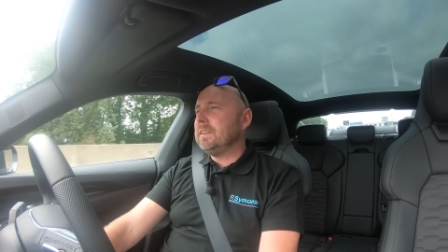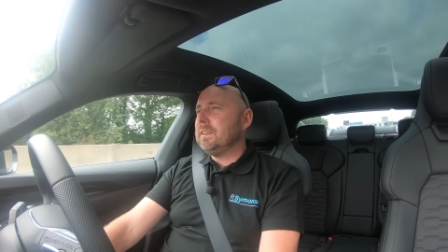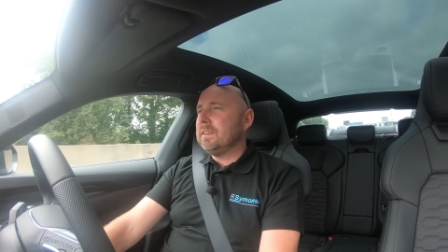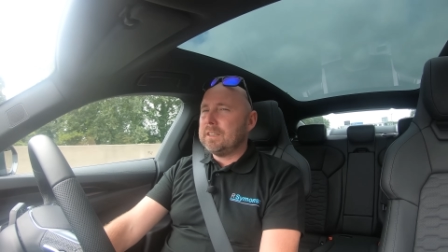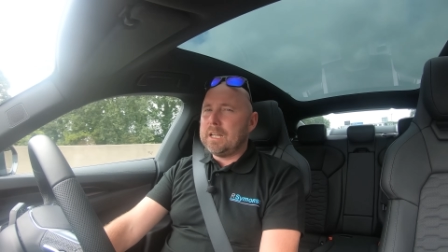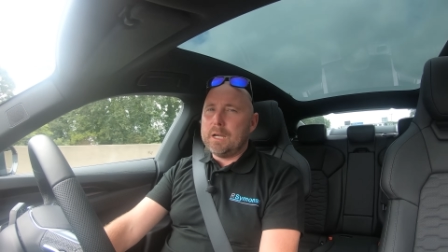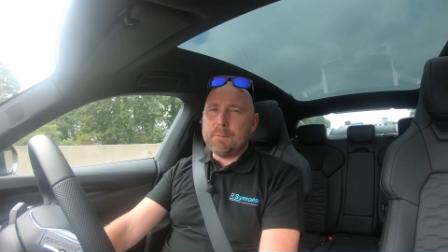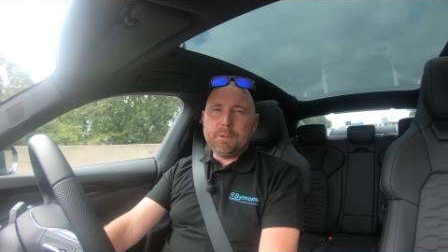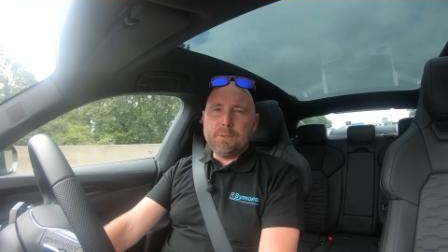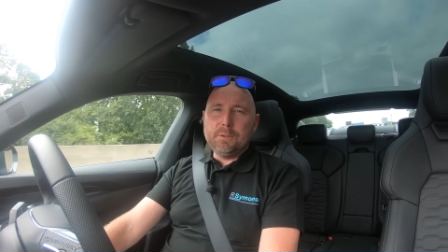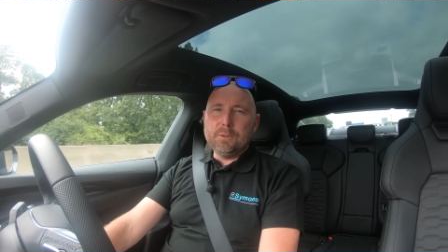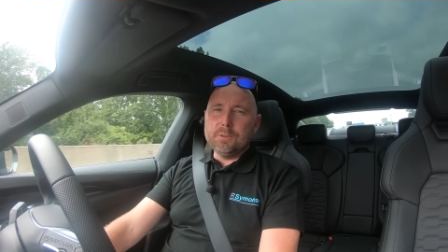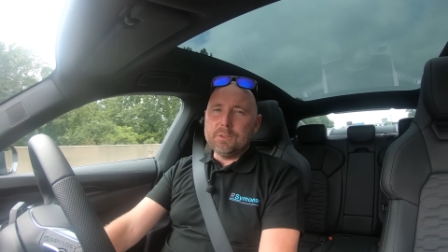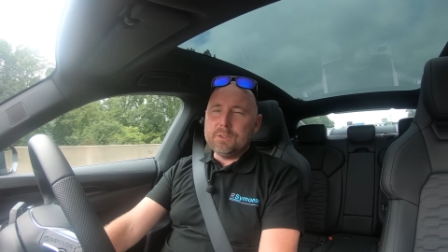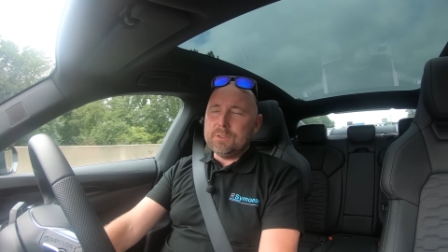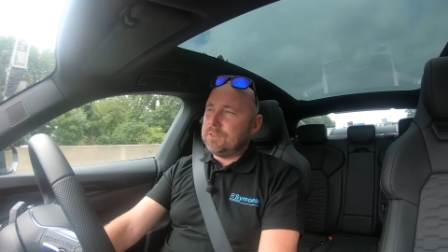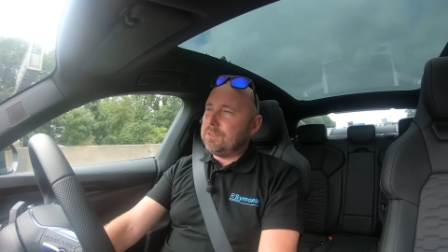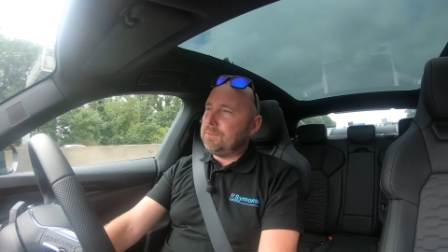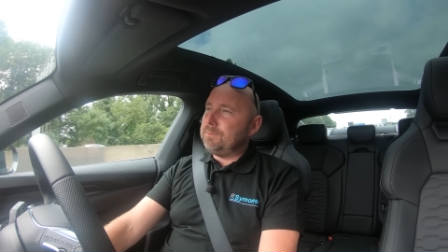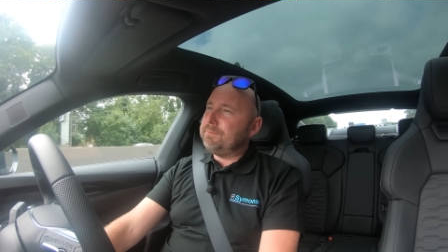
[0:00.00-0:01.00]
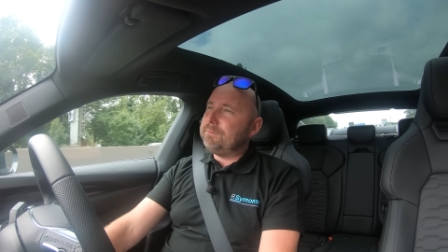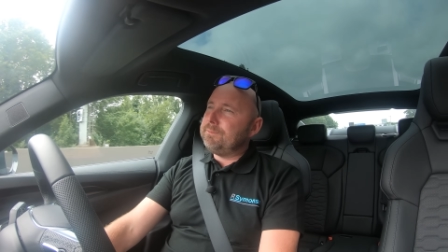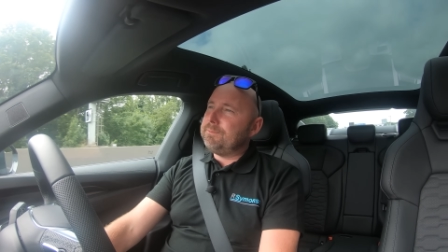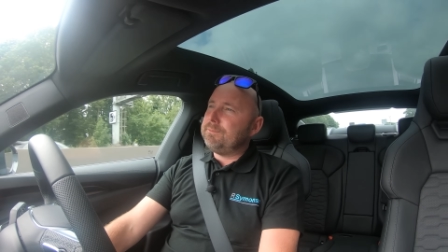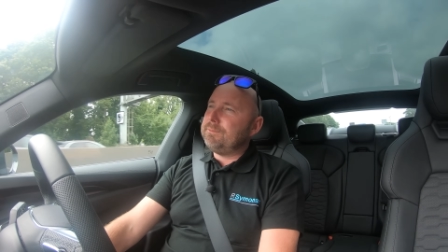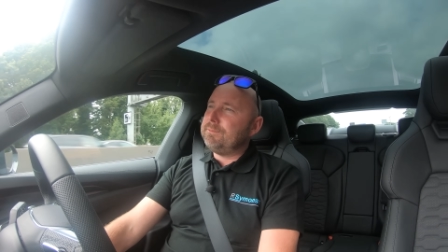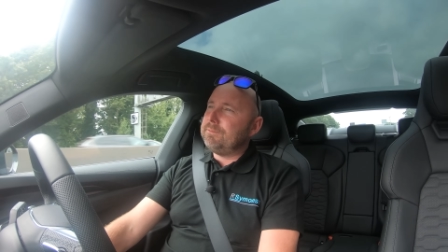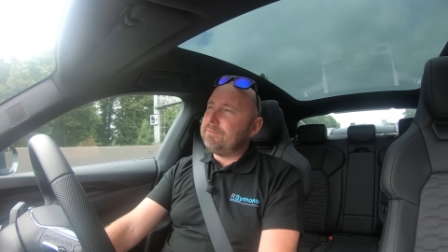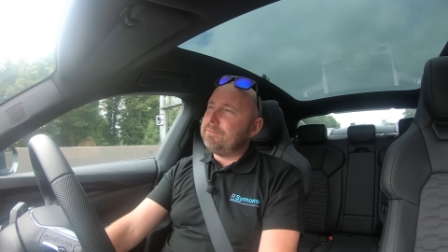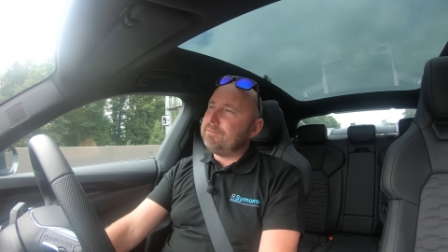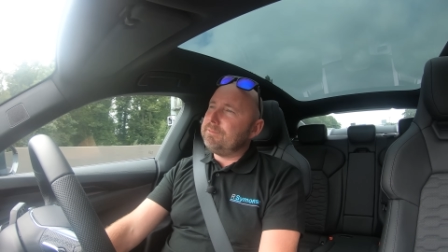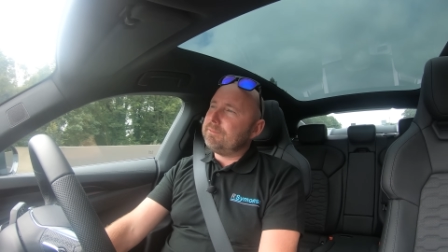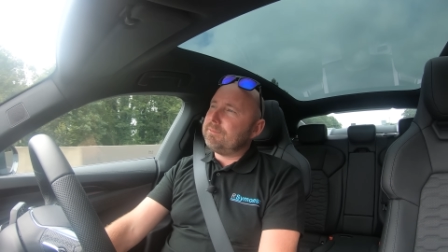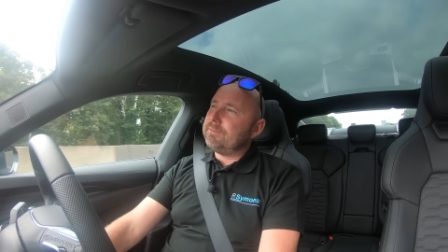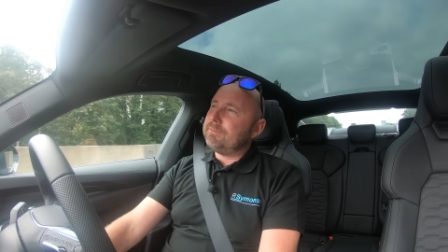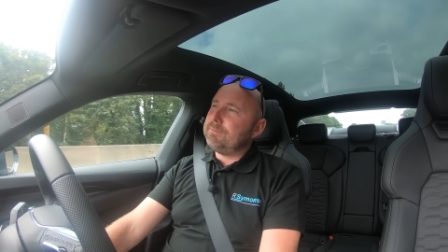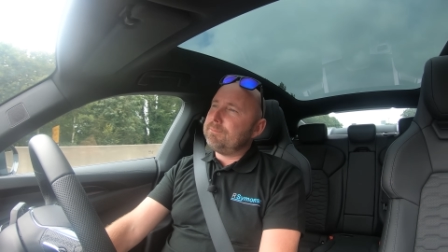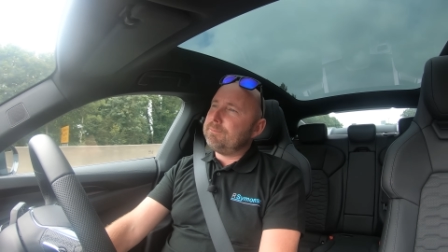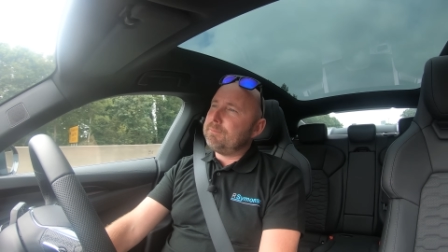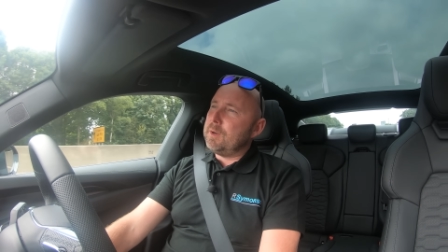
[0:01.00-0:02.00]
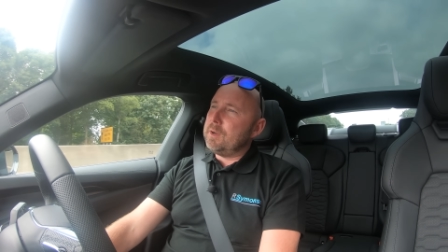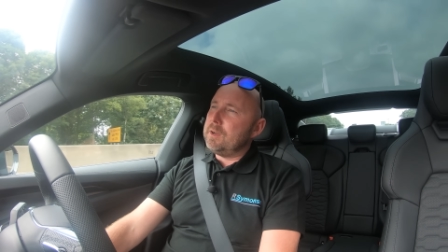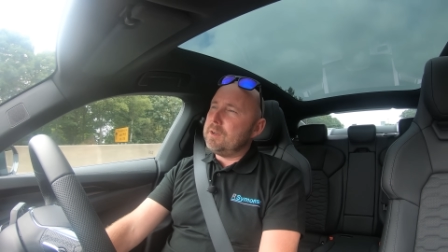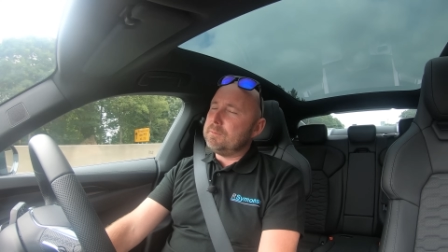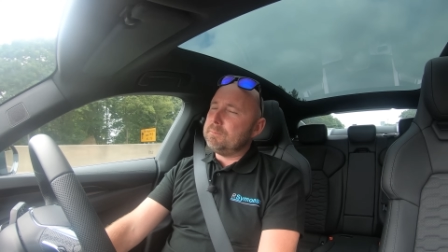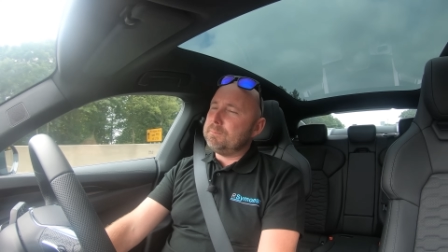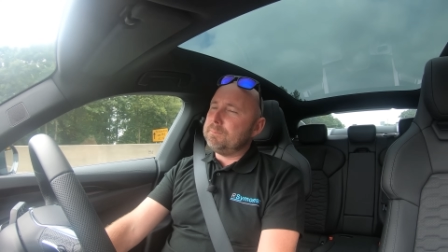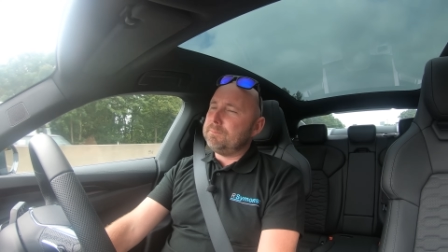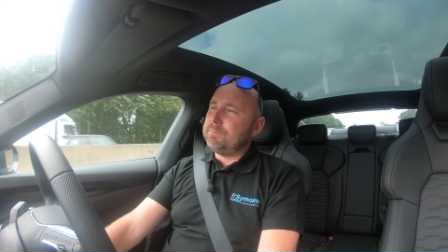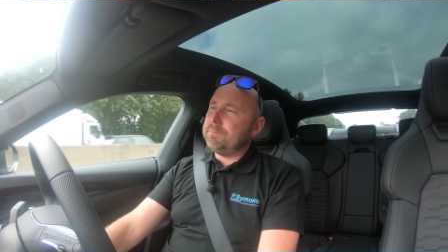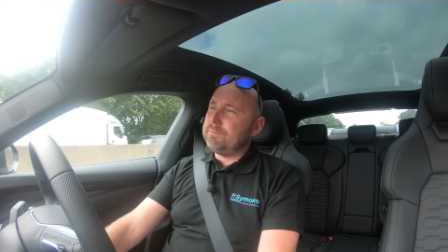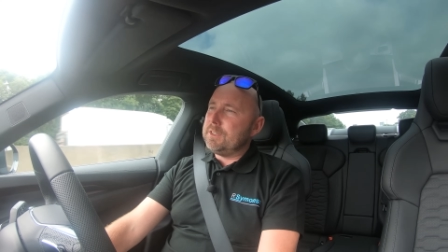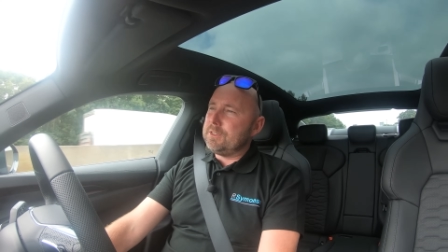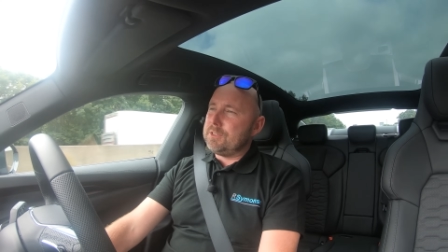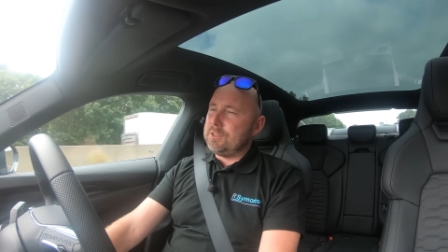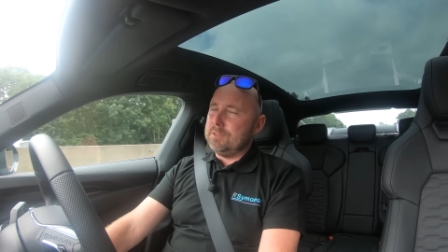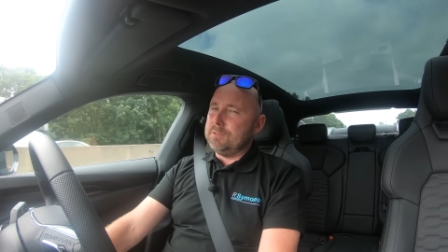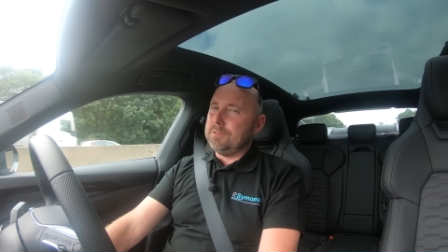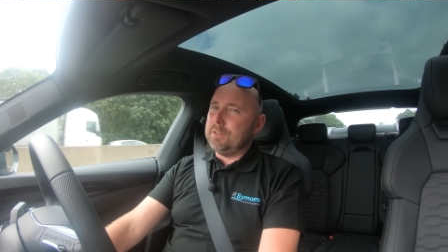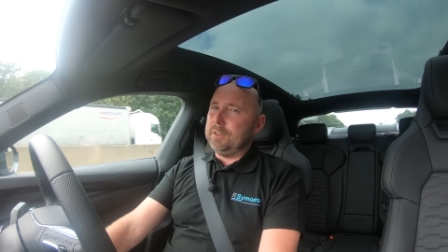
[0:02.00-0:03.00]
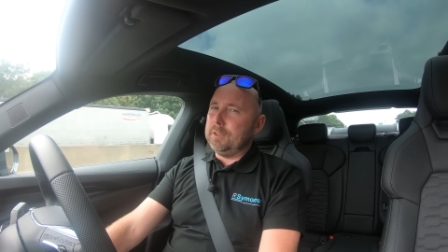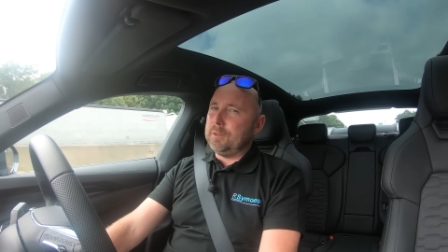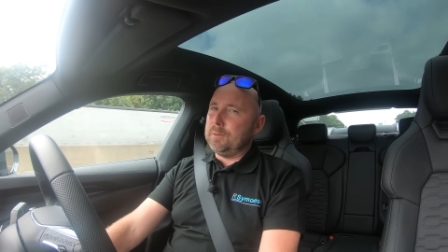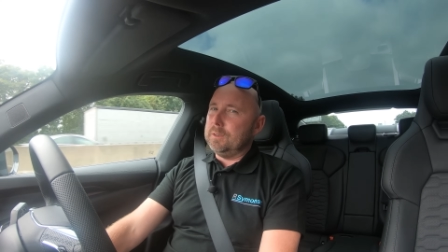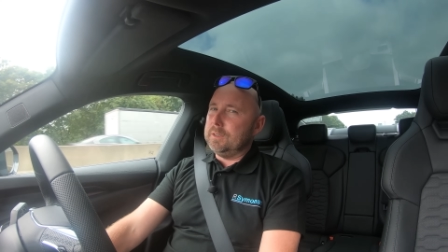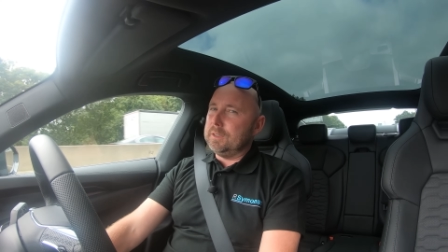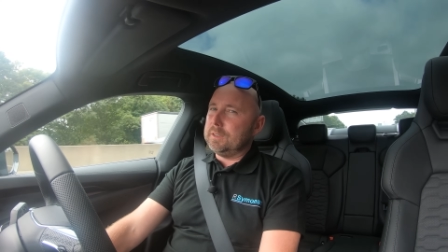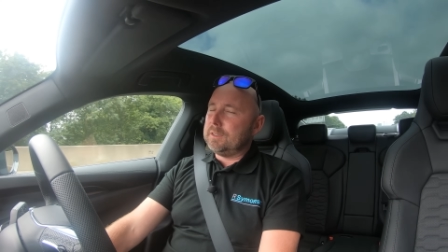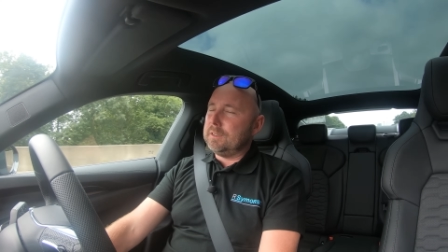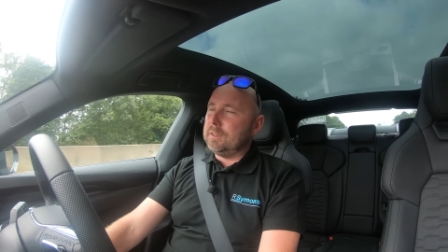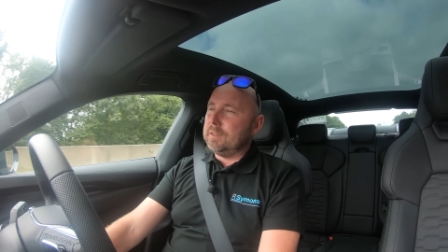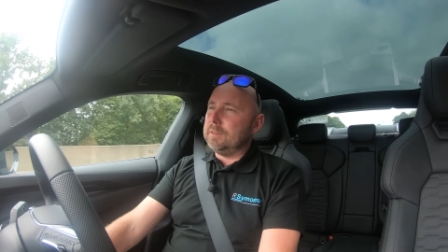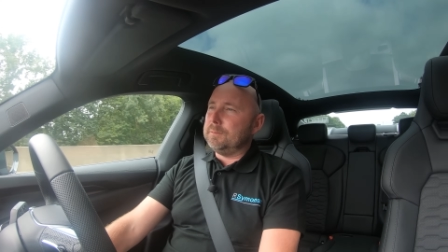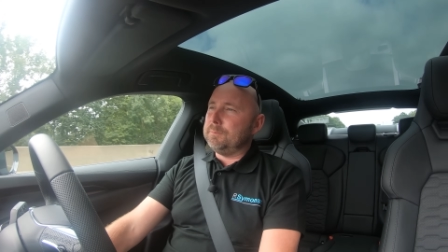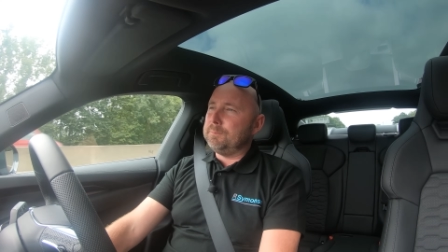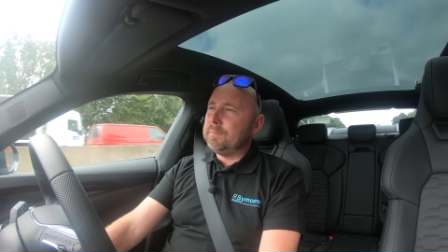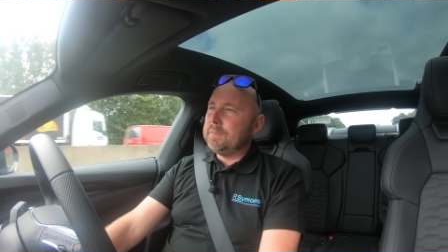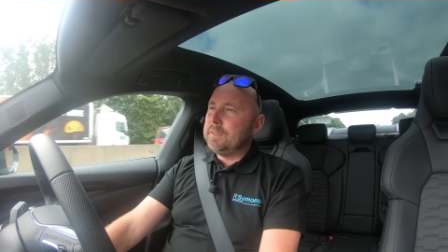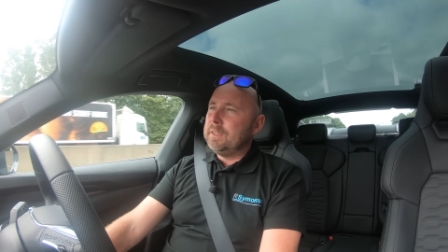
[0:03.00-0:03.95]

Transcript: Cabin noise. Well, this is a very quiet car.